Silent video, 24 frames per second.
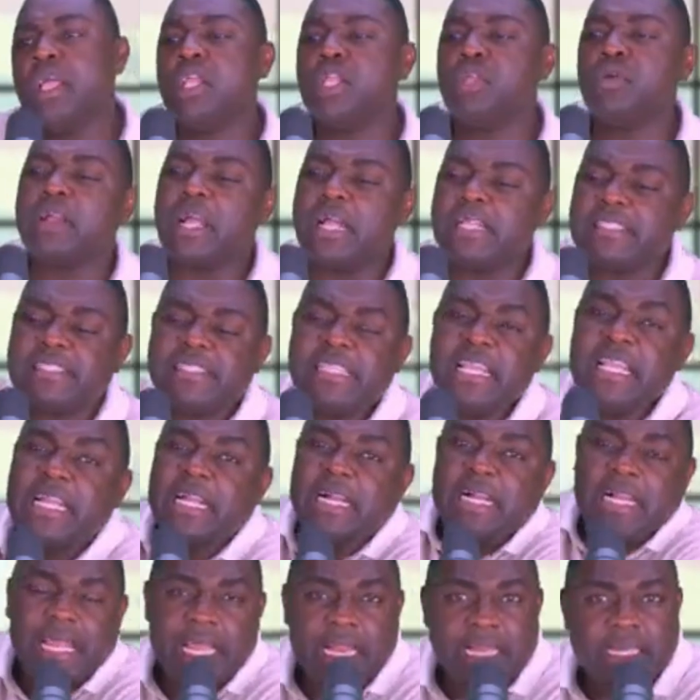You can see
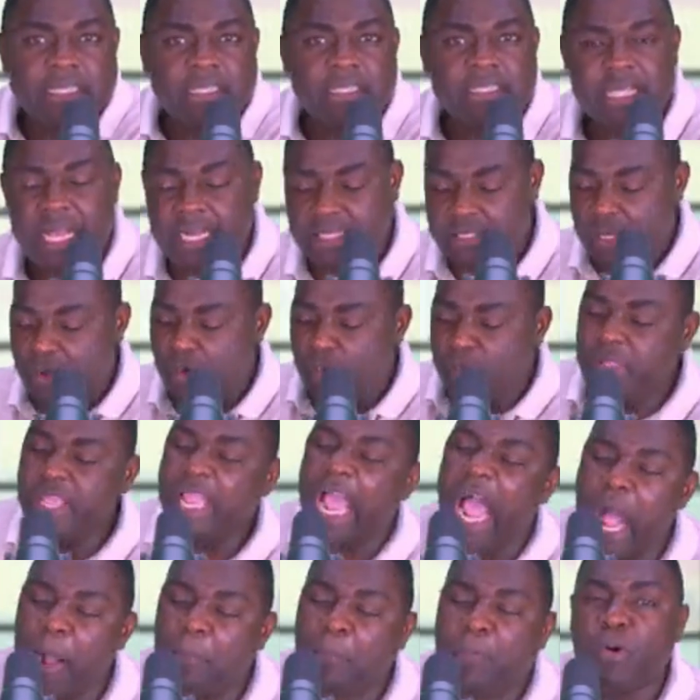clearly that
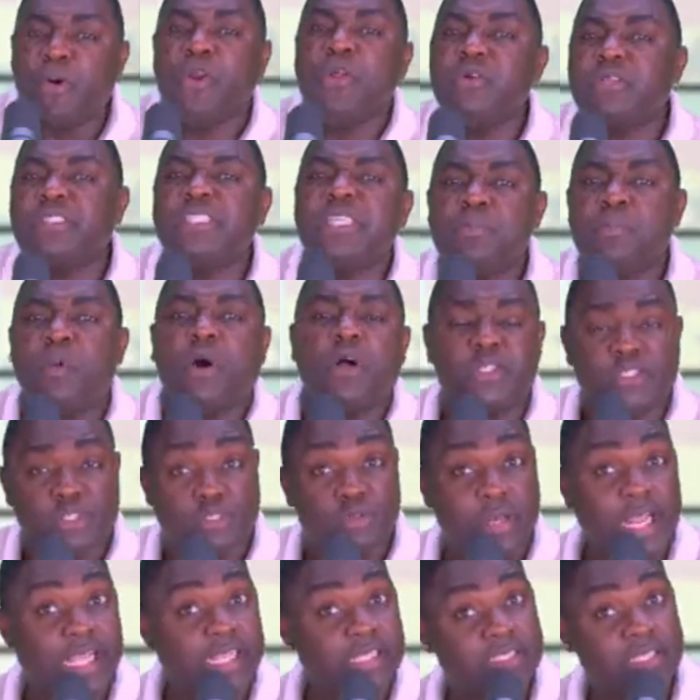we are producing more
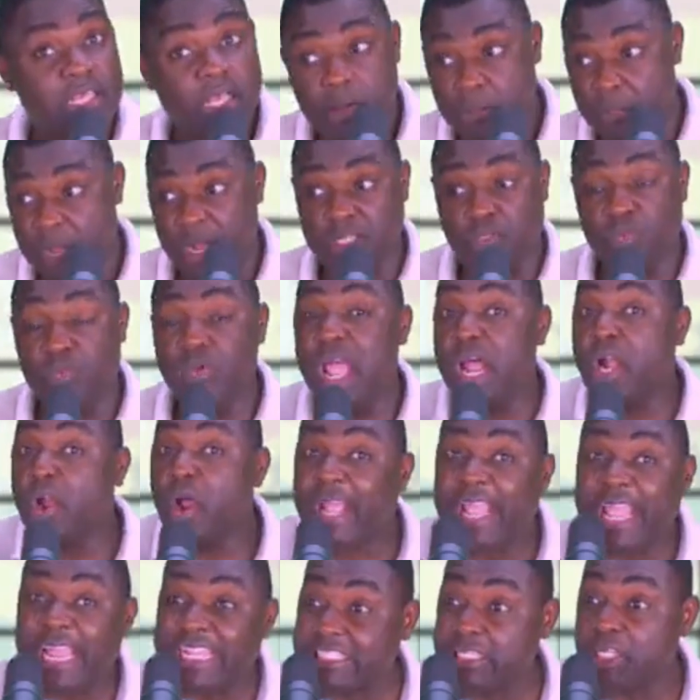students, but we are
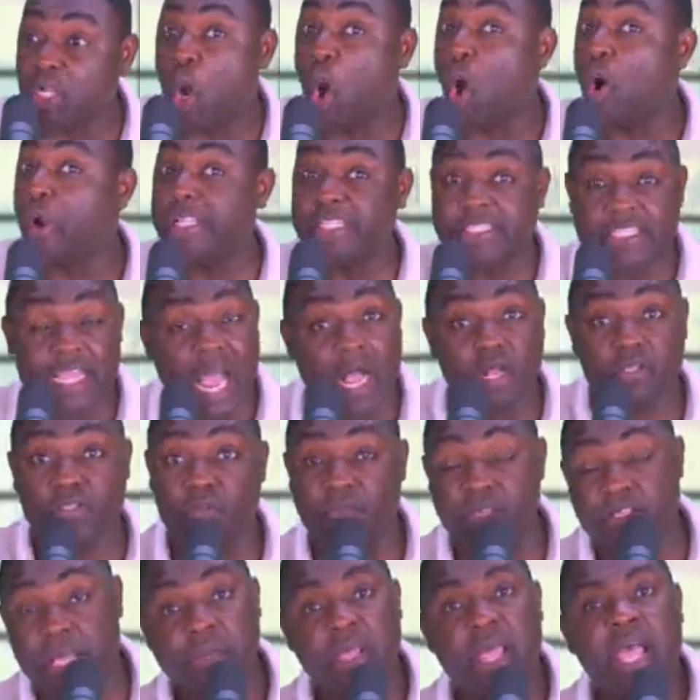not getting quality out
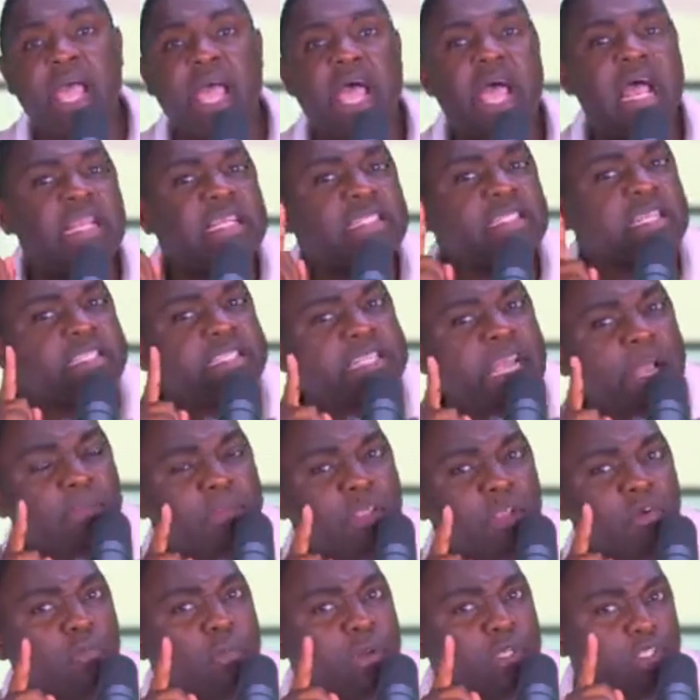of them. And this is the same
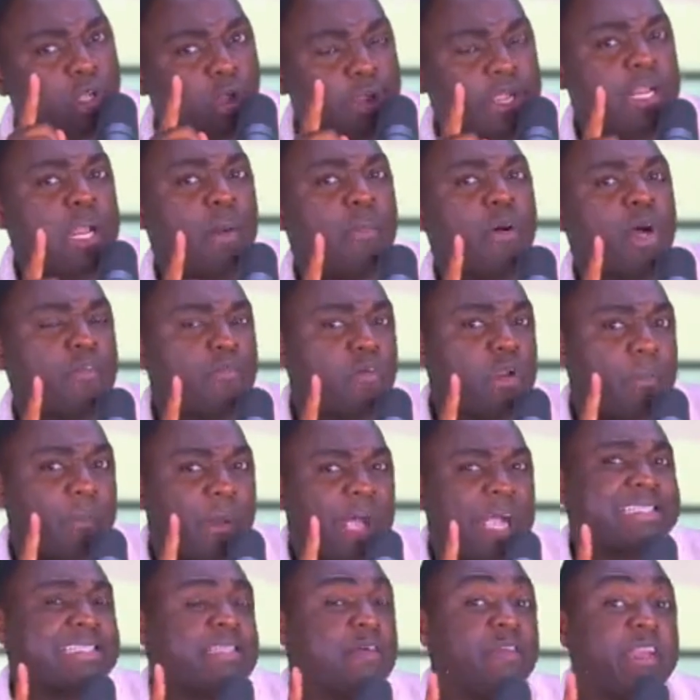thing we've been talking about for the
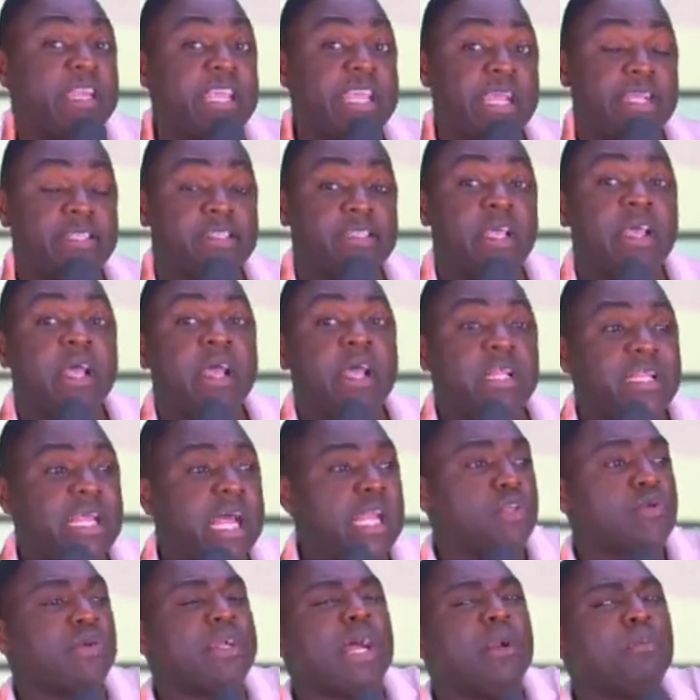past 7 years,
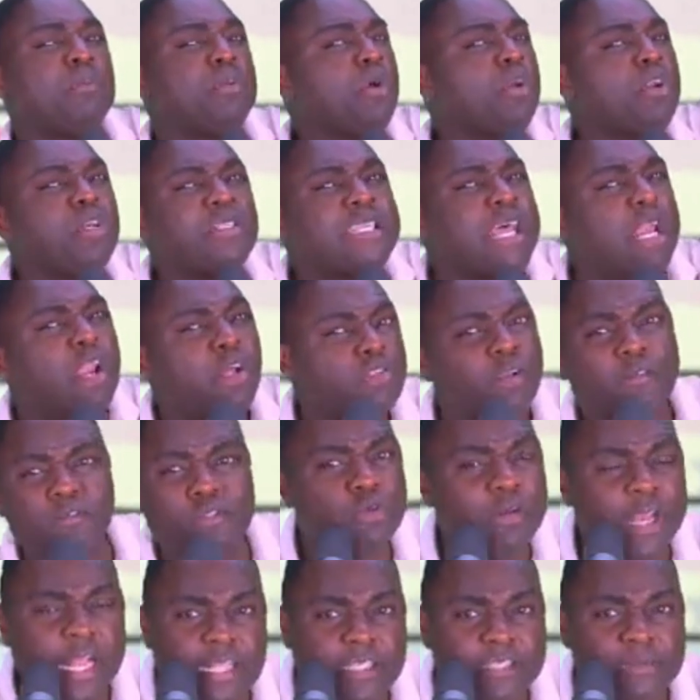that you can produce a lot of
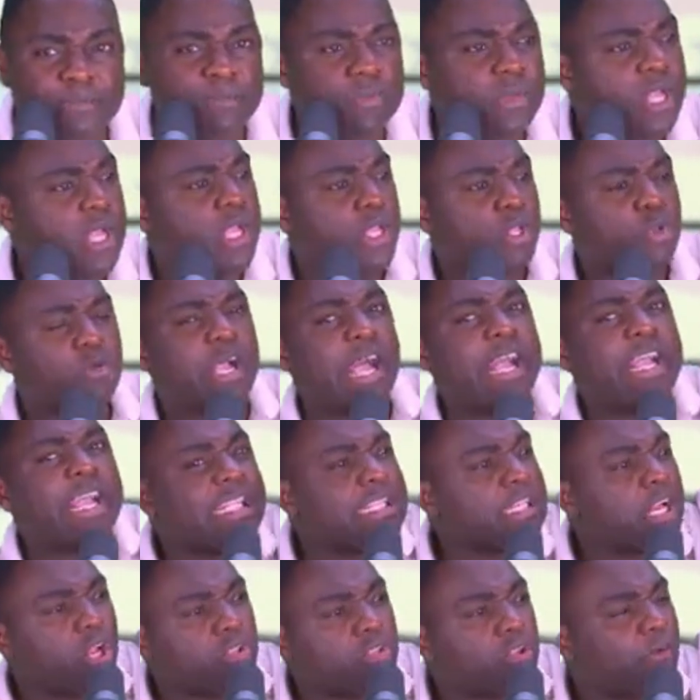students. You can
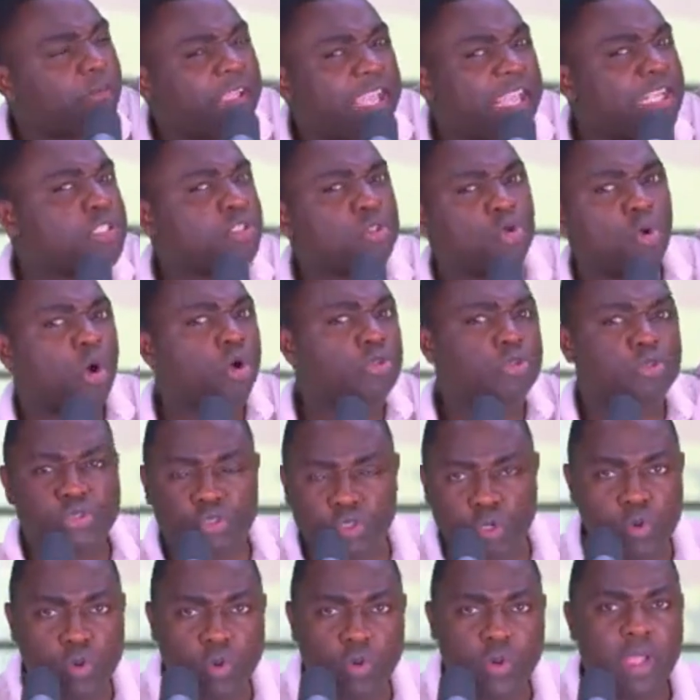get a lot of kids to go to
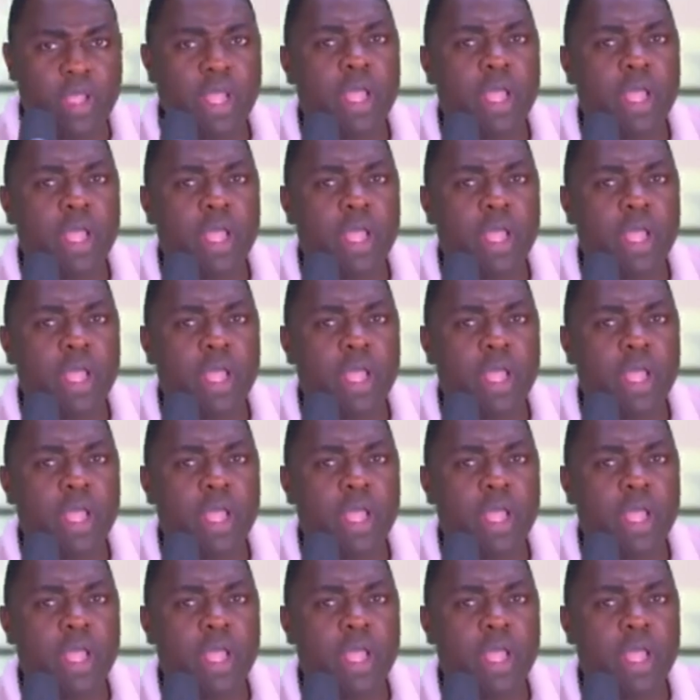school.